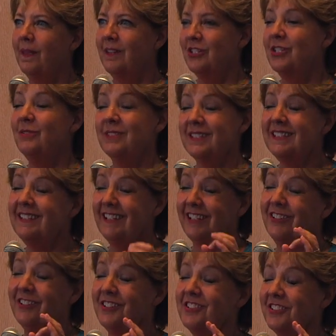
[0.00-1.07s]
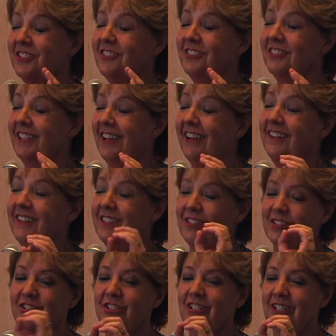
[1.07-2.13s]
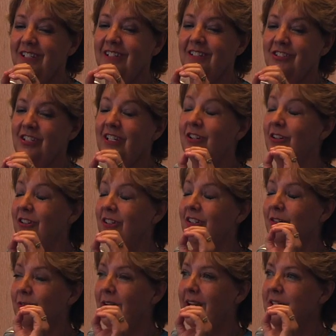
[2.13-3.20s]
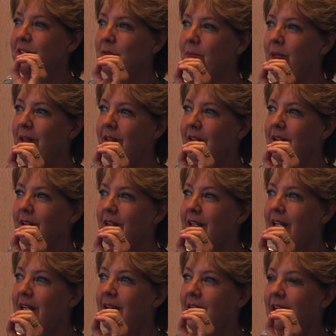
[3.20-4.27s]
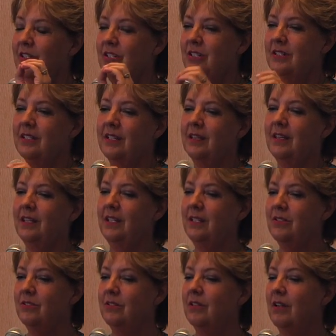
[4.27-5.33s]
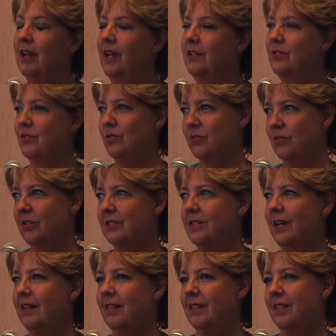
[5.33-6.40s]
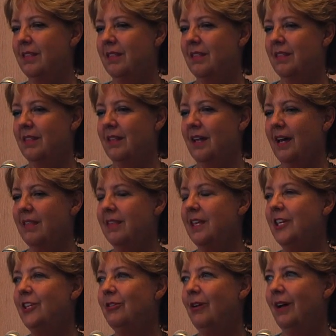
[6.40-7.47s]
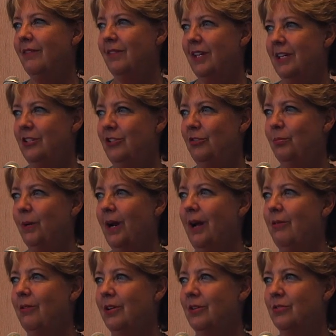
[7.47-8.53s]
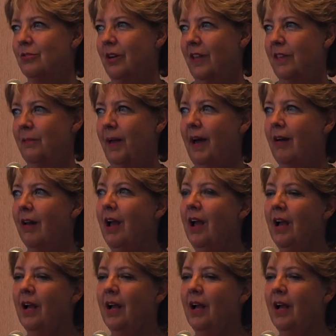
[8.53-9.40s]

She was in the inner circle, yeah? So she, she had earned the right to be there. And she said, these are the kinds of stories I, th I think you have in you, but I want to draw them out.